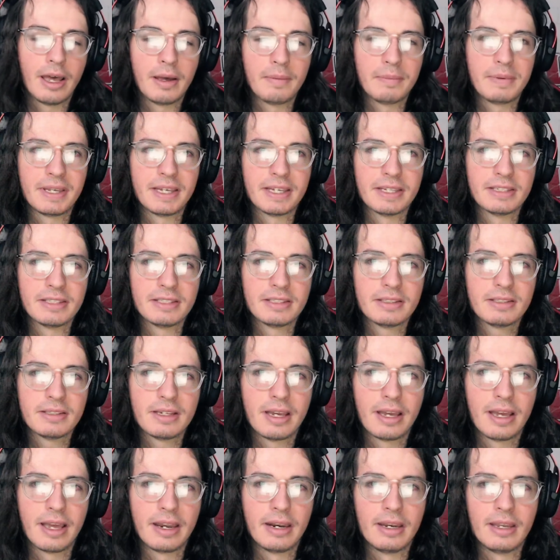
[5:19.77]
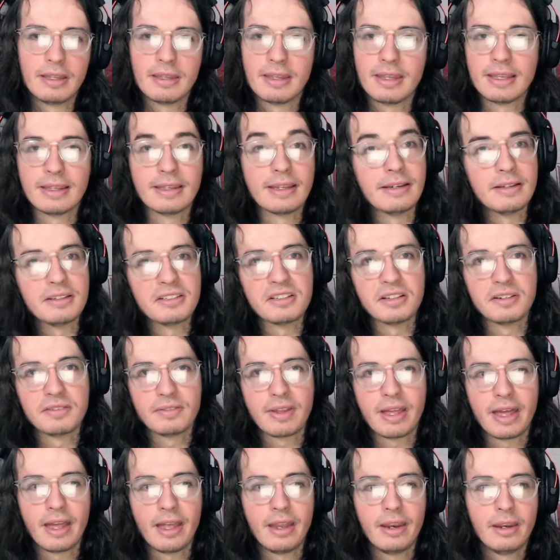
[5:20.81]
because I didn't think they deserved
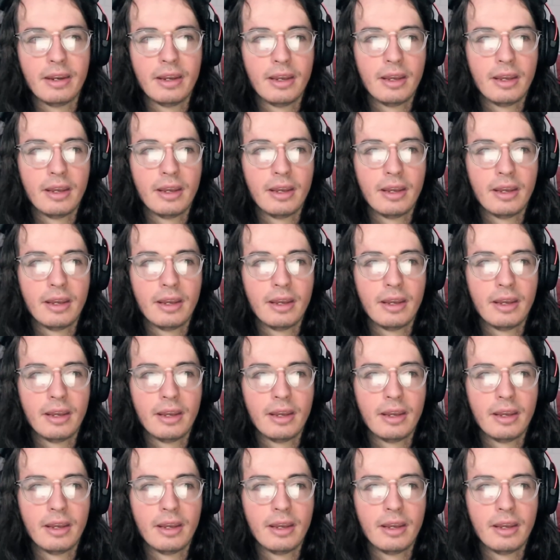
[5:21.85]
that.